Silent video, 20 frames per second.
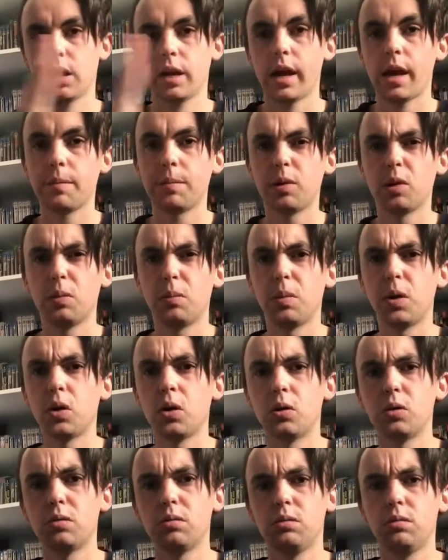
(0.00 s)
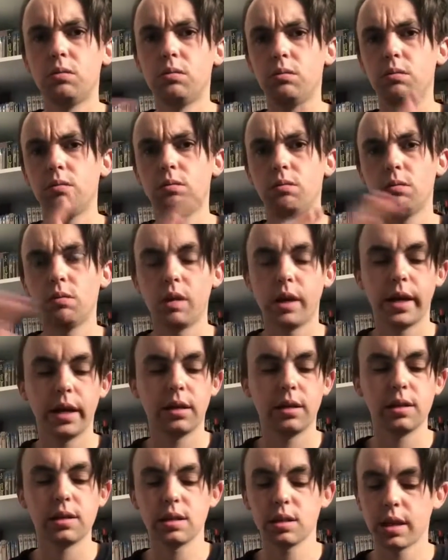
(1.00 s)
keeping them all
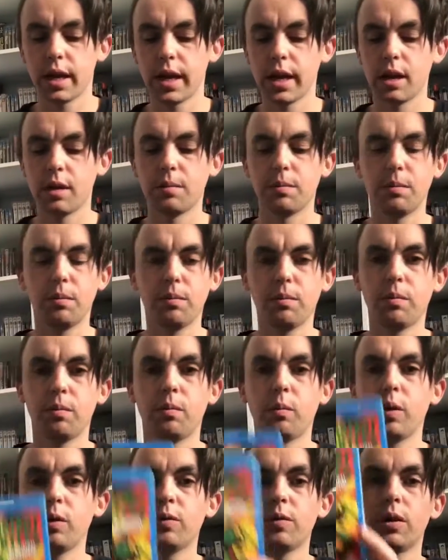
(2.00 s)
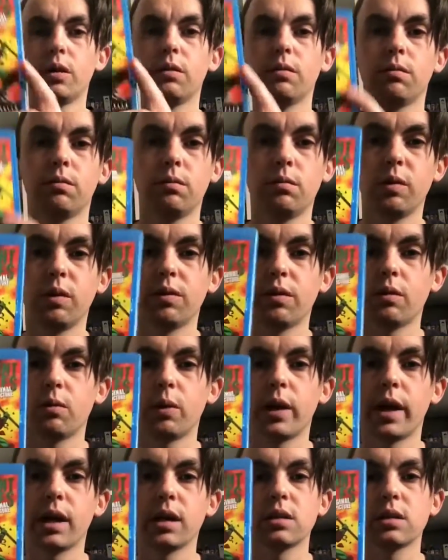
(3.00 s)
like the same with it, with the
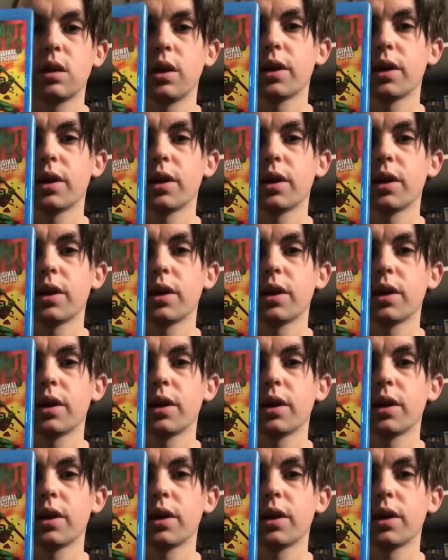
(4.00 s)
ratings